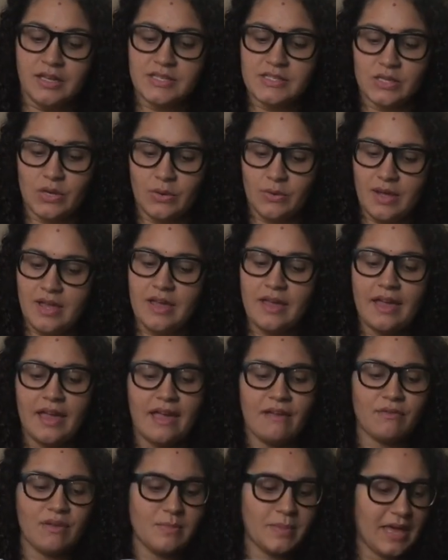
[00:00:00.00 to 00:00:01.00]
So
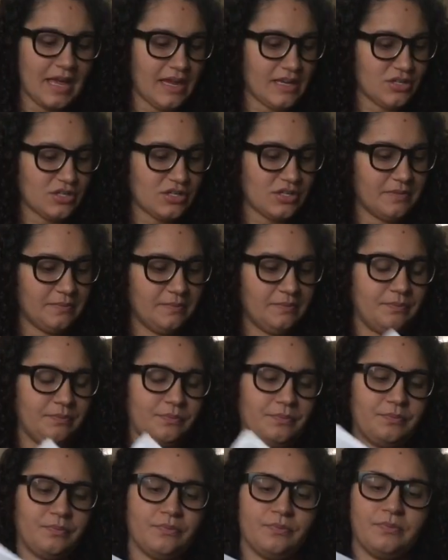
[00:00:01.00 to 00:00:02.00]
every page
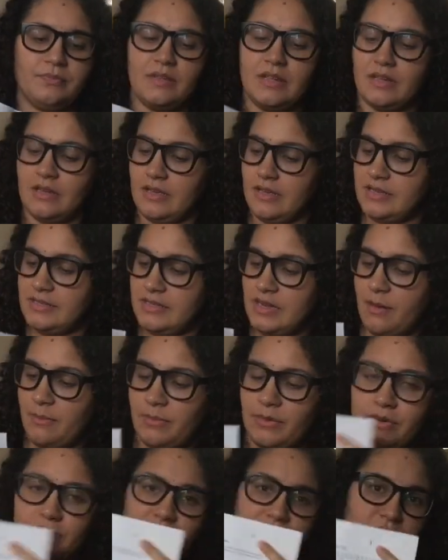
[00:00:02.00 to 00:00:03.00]
is
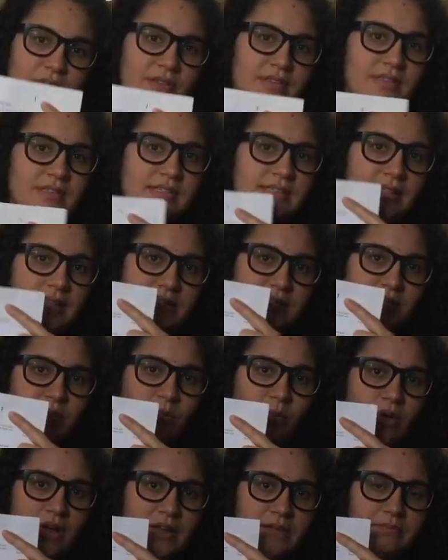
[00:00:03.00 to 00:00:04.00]
numbered. So this is
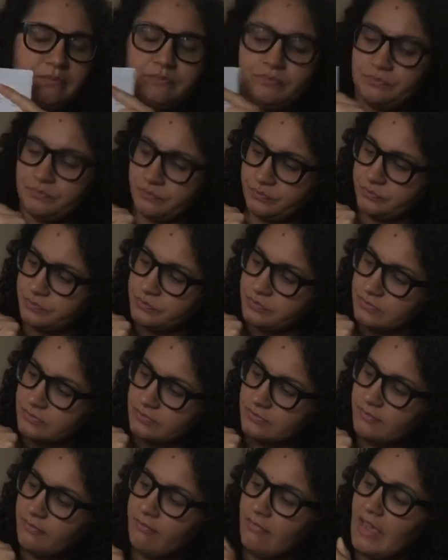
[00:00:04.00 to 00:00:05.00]
lesson 1,
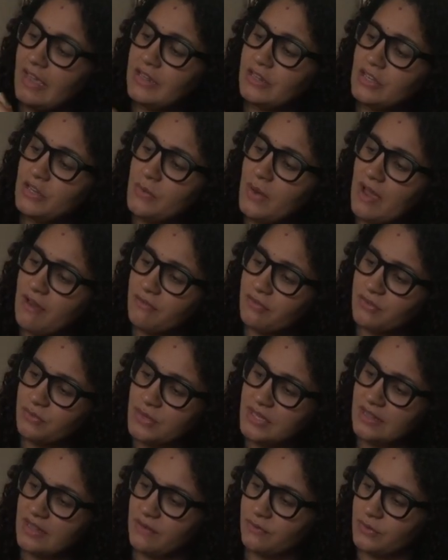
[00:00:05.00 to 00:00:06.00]
and you have
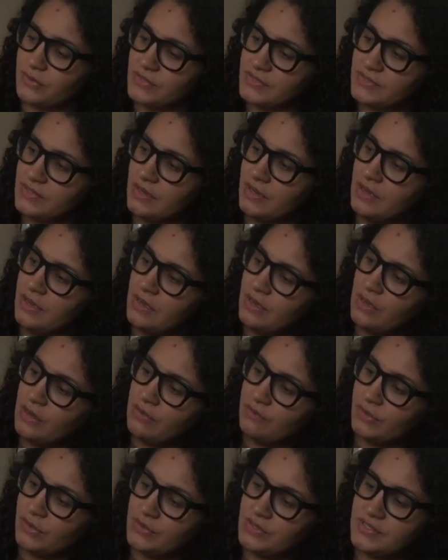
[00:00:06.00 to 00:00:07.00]
3 levels,
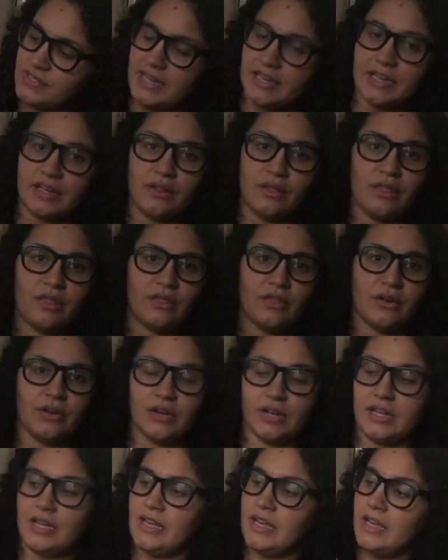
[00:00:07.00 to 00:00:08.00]
1st, 2nd, and
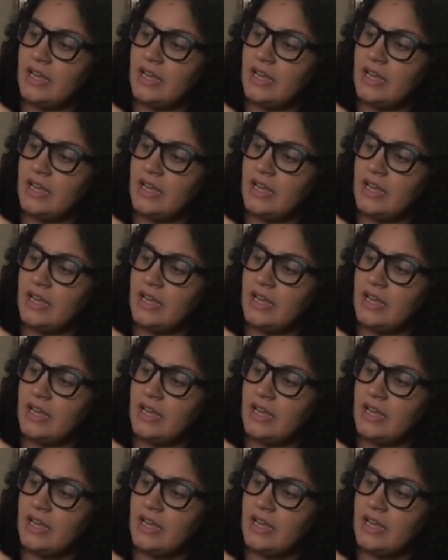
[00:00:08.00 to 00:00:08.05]
3rd.